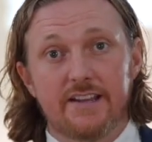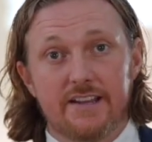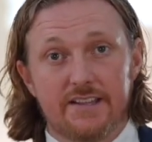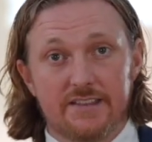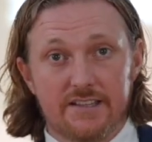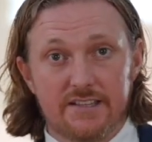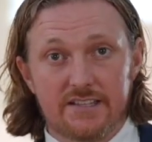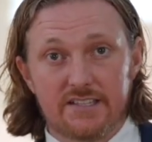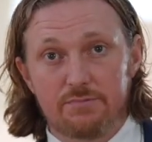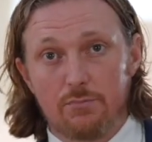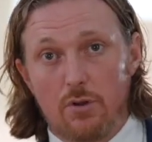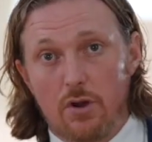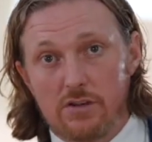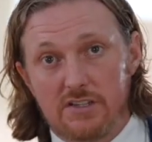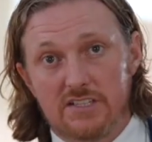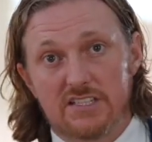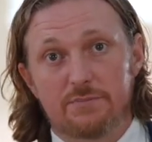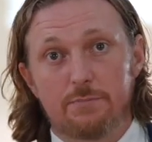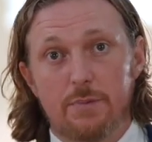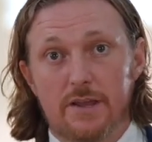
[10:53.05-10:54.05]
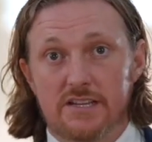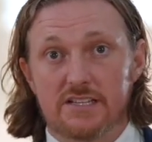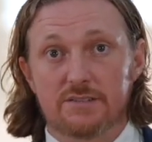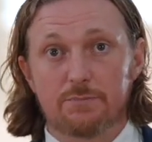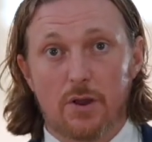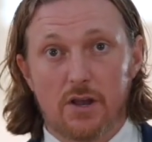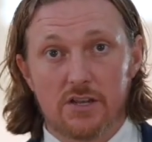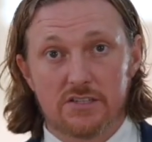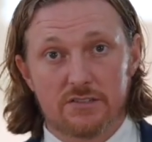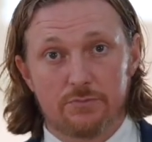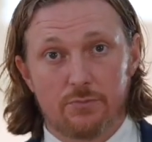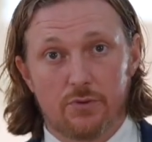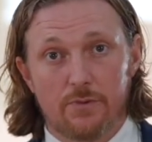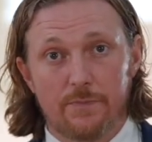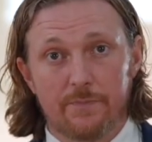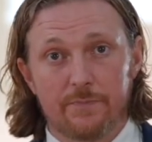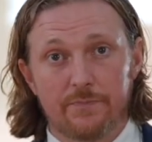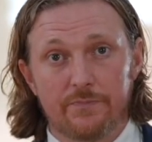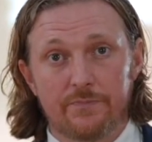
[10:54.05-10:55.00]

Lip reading: in the smallest space possible.